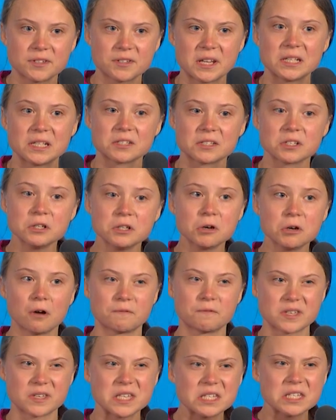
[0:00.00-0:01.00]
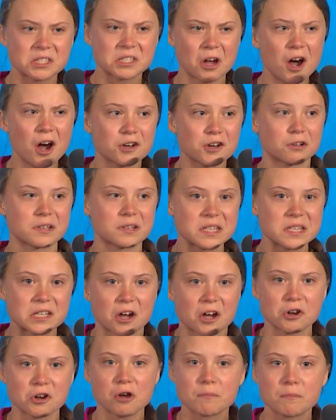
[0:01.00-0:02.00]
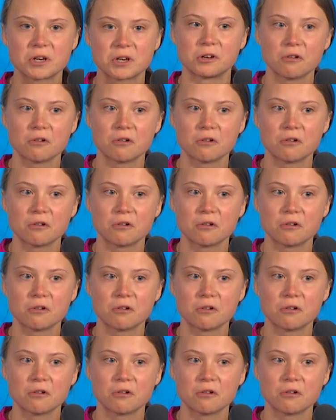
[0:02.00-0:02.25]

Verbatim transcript: tales of eternal economic